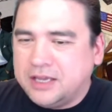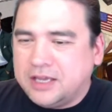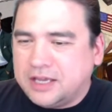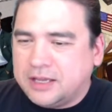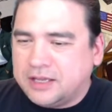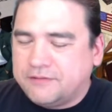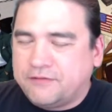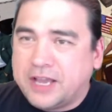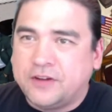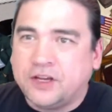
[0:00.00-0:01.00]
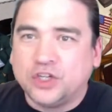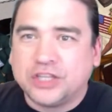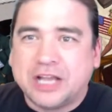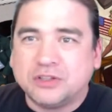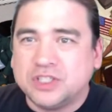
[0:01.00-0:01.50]

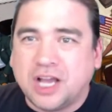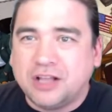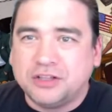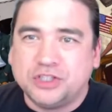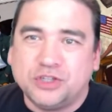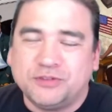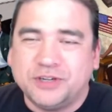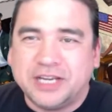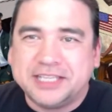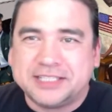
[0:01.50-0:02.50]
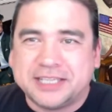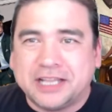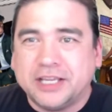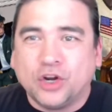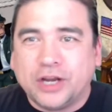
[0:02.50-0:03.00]
$500,000 overnight selling
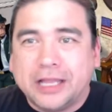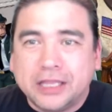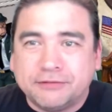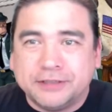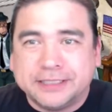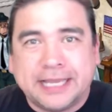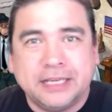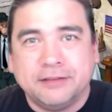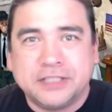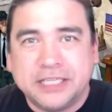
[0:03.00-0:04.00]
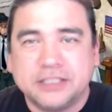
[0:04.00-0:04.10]
her elephant NFTs.